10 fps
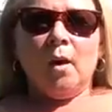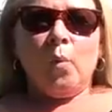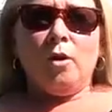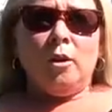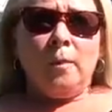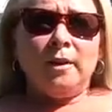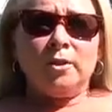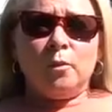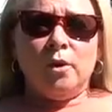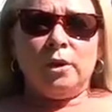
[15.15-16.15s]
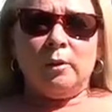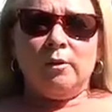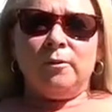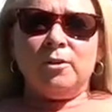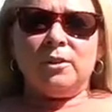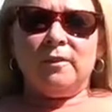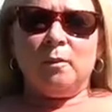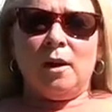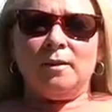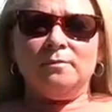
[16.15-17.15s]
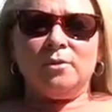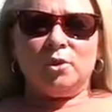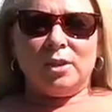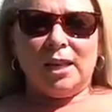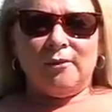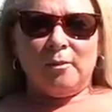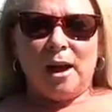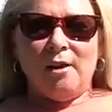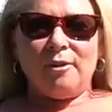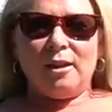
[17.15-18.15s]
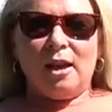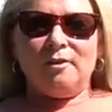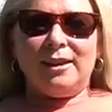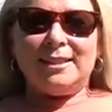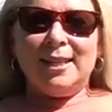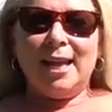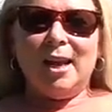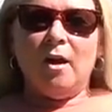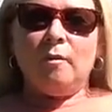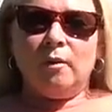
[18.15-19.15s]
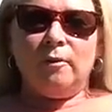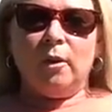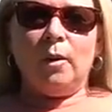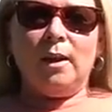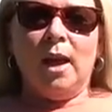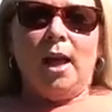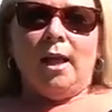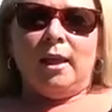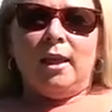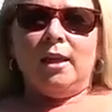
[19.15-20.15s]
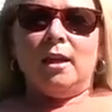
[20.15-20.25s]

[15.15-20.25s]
Welcome back to Road Gear Reviews, everyone. Julie here from RVLove, and today I'm reviewing the